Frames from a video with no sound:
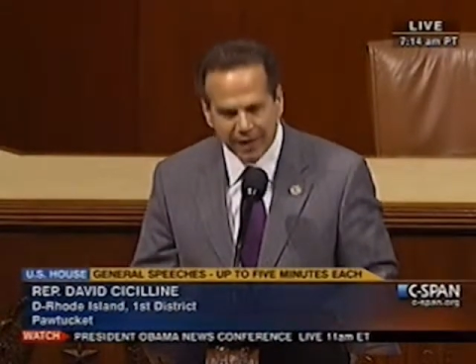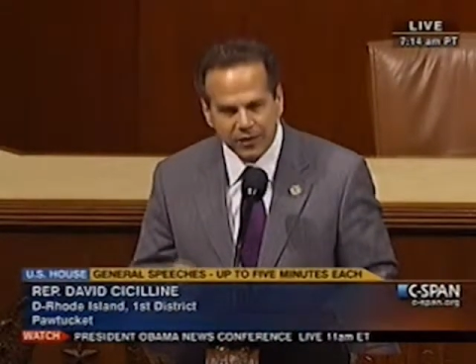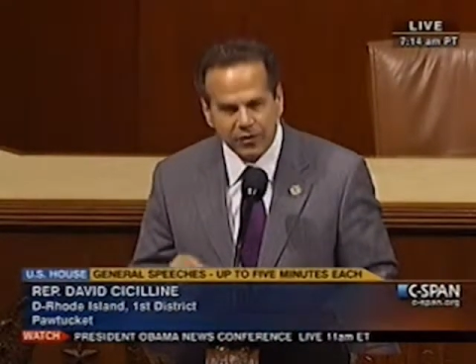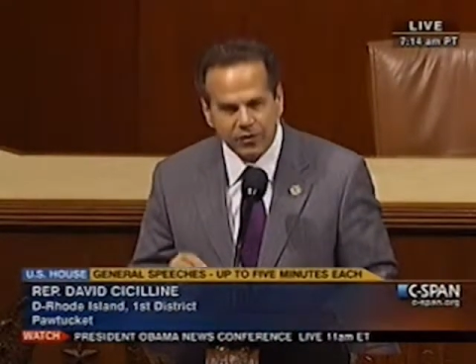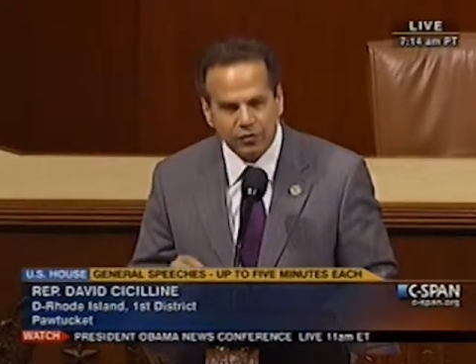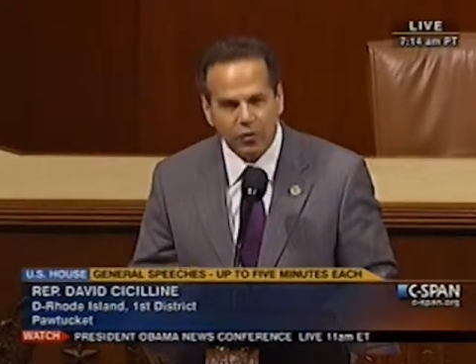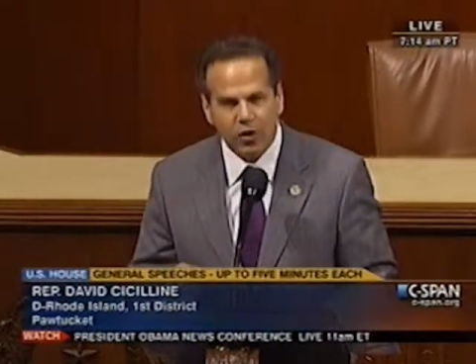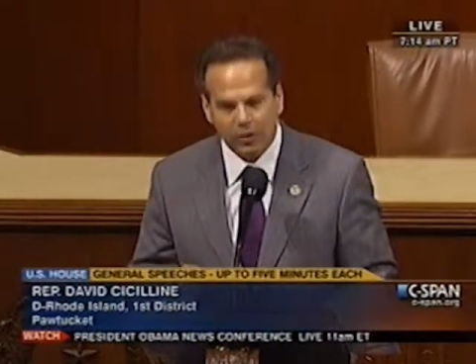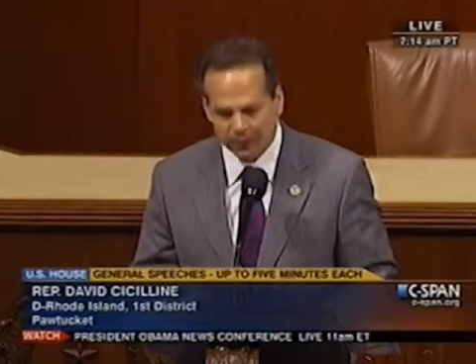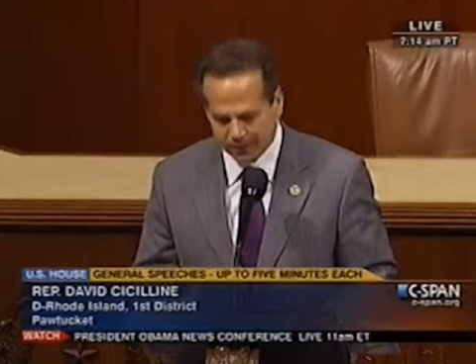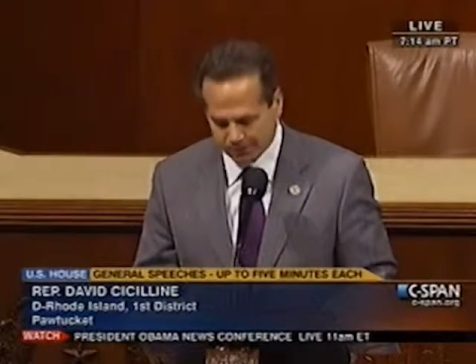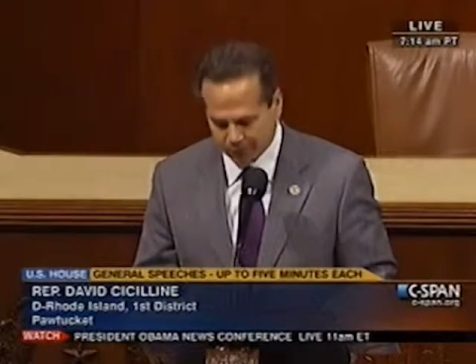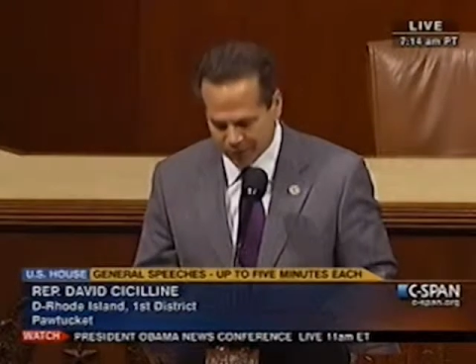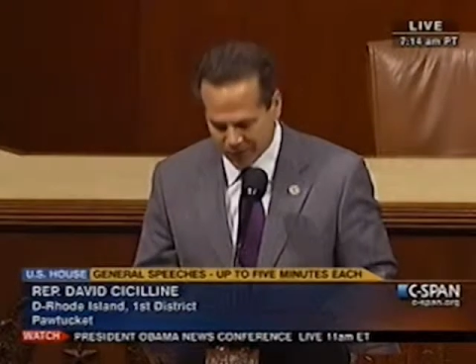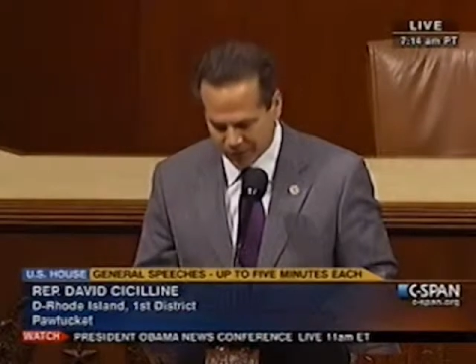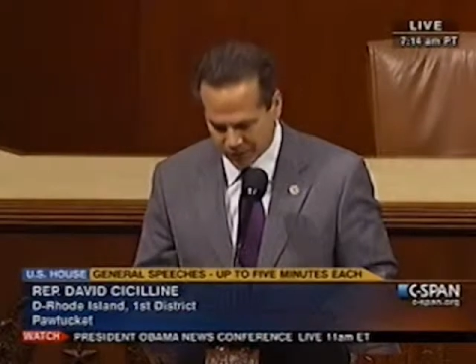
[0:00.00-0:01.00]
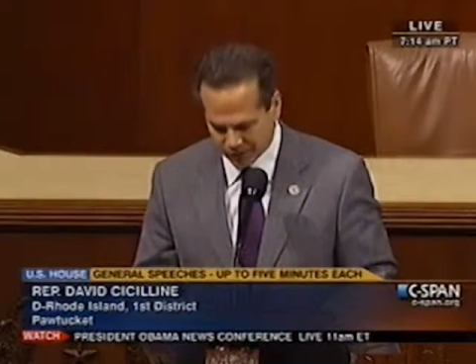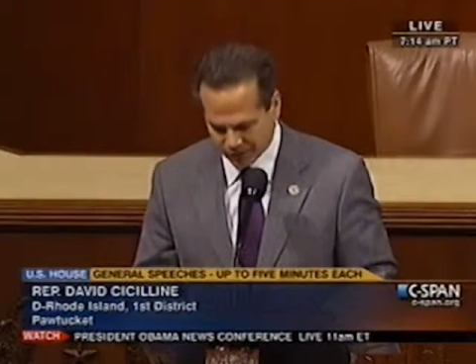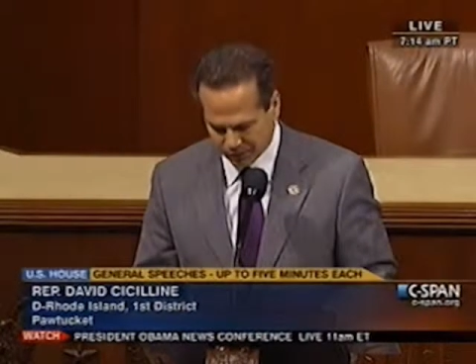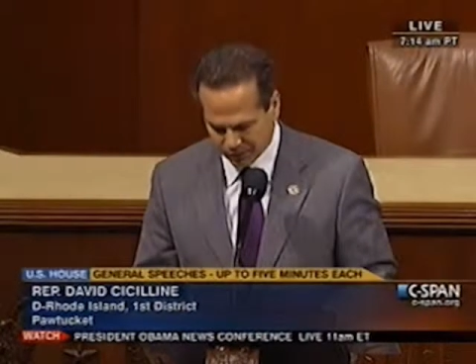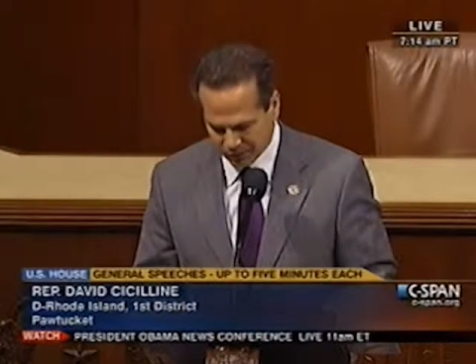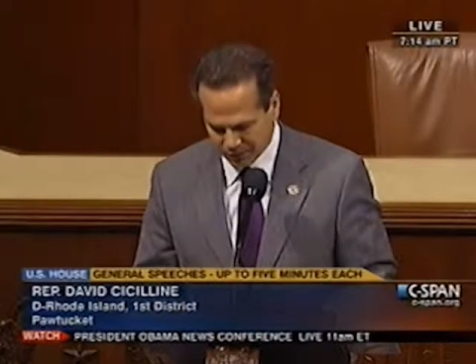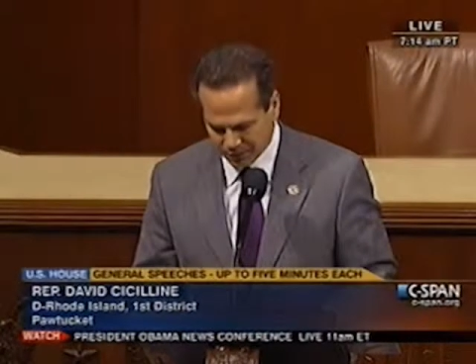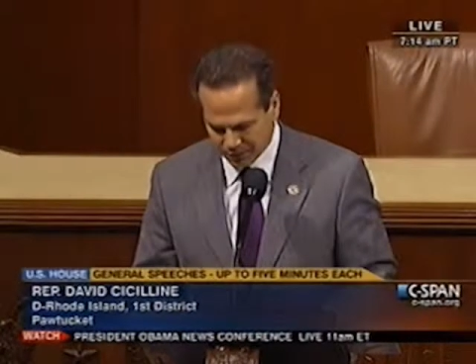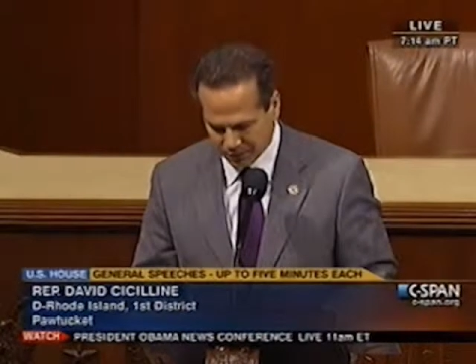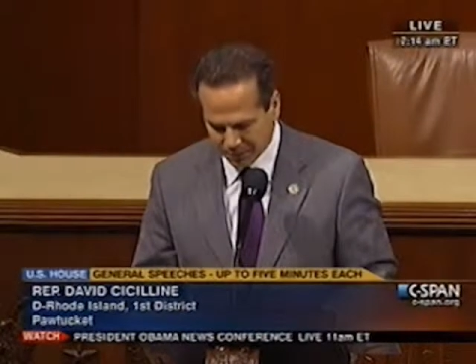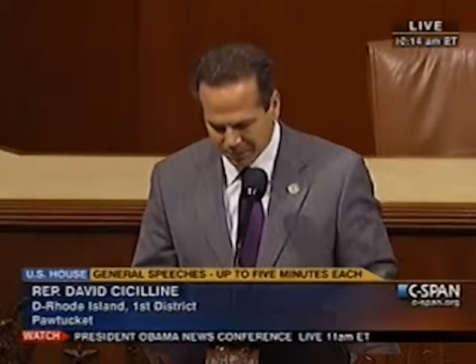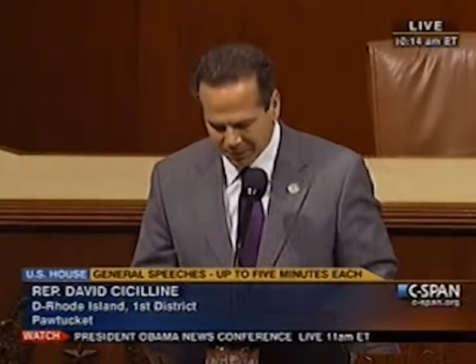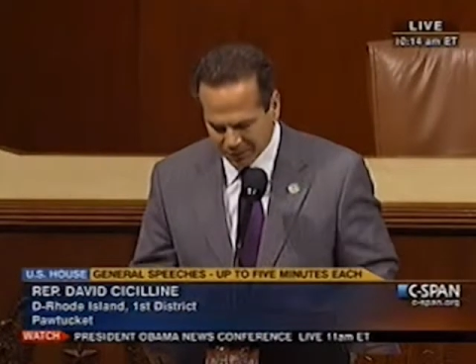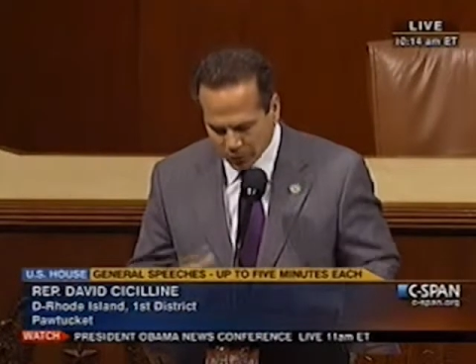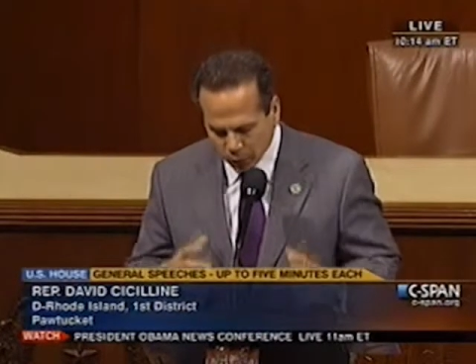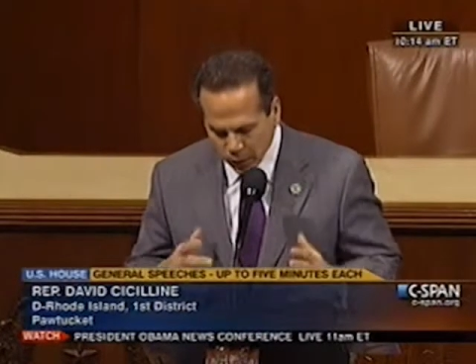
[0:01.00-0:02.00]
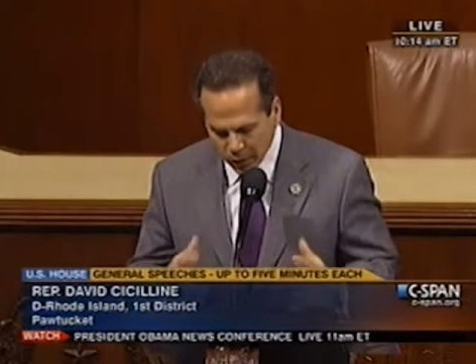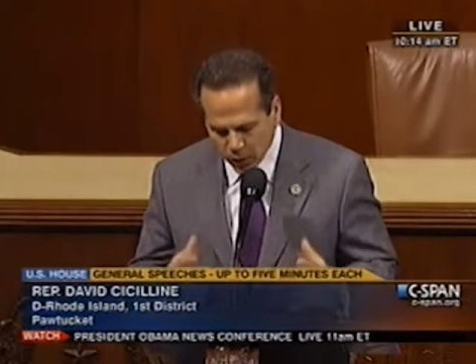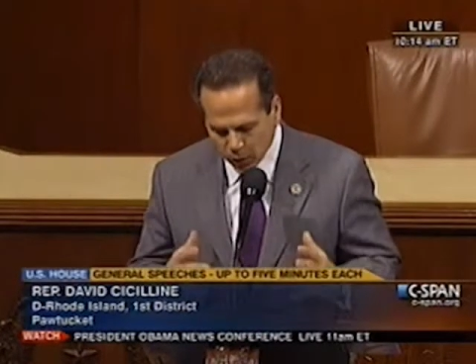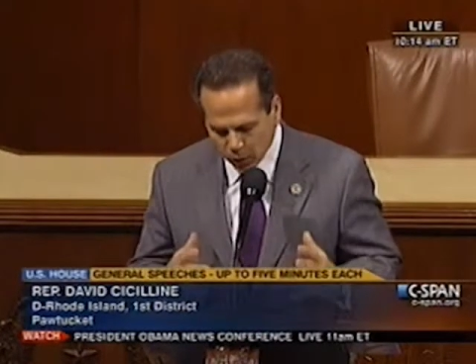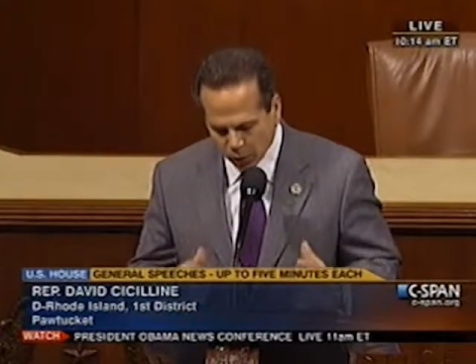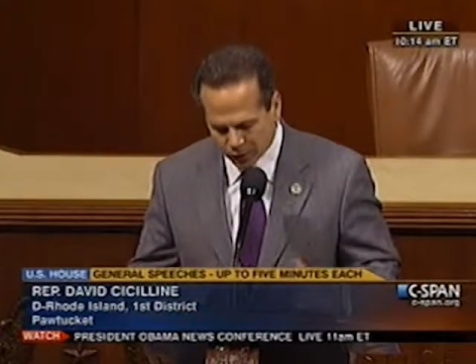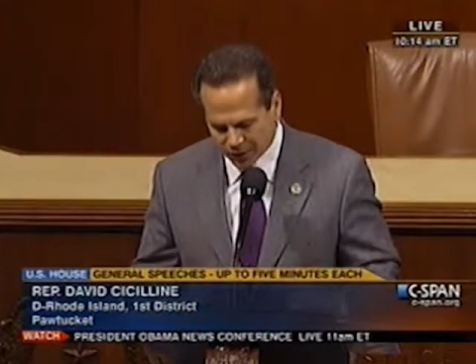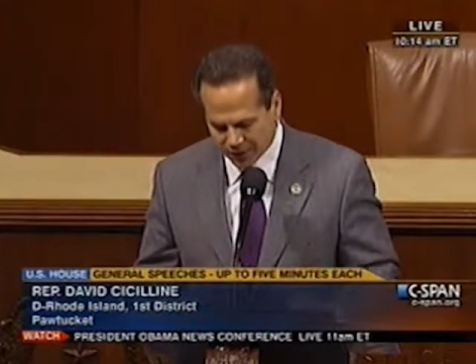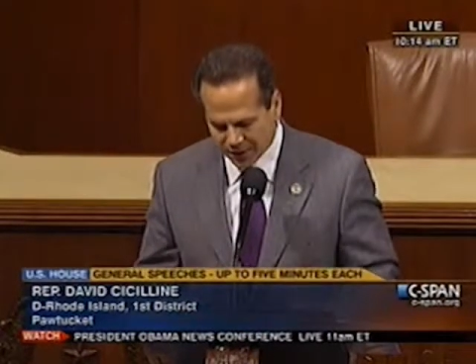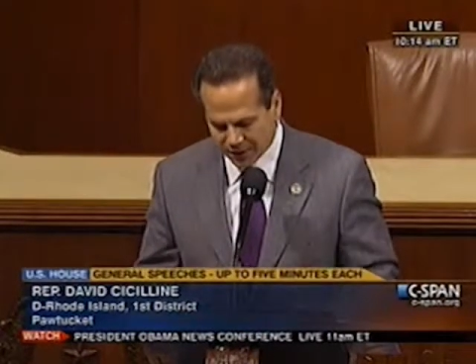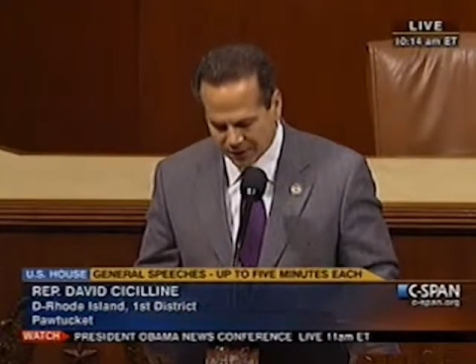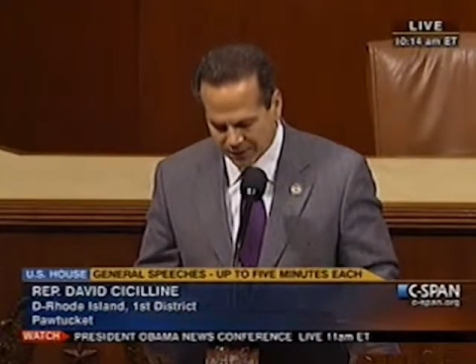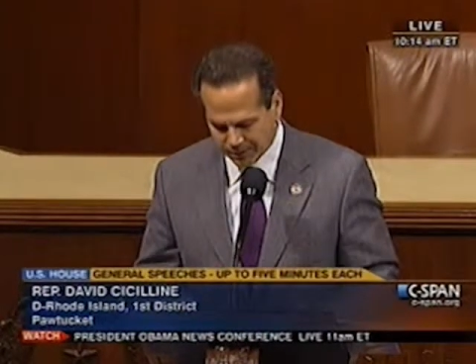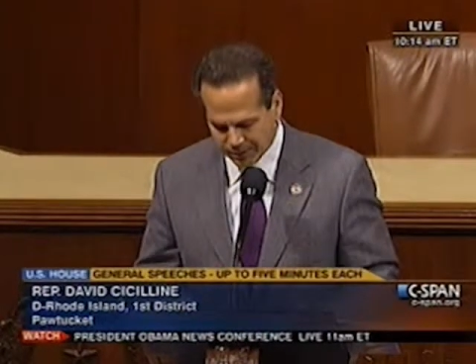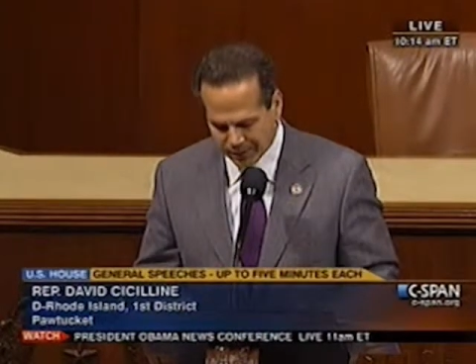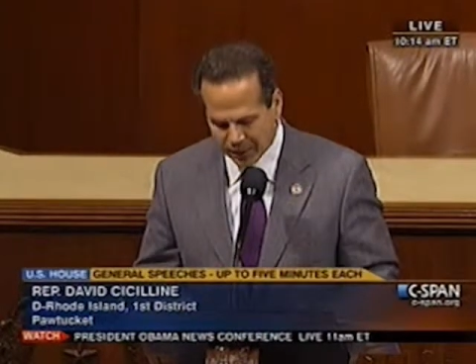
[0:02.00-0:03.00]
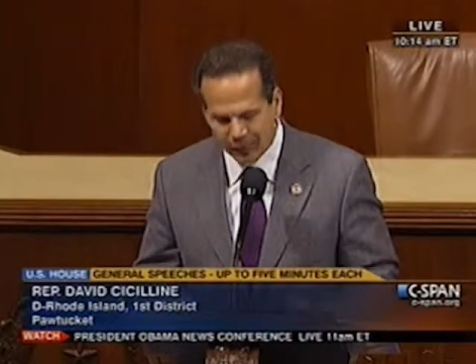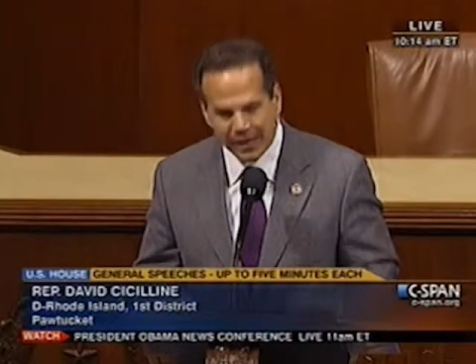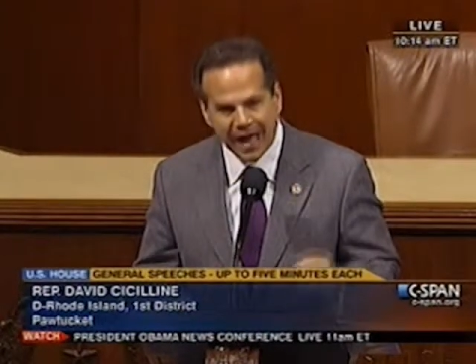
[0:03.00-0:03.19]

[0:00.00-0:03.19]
I strongly object to. But as we work to cut spending,